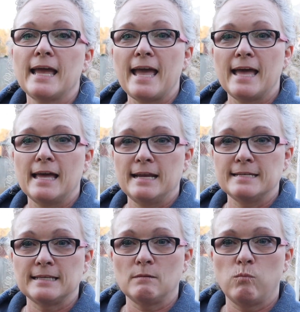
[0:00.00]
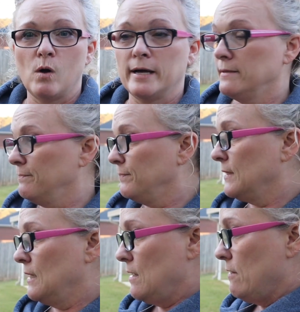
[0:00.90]
And he said, one,
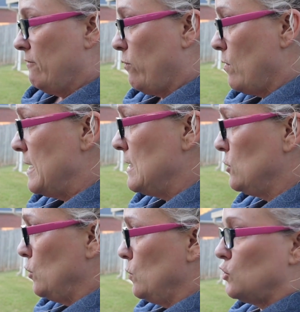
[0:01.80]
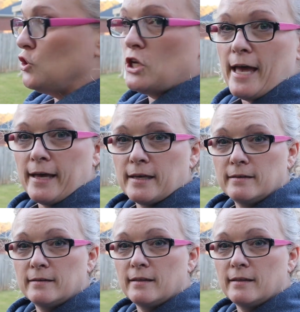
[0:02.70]
for me to check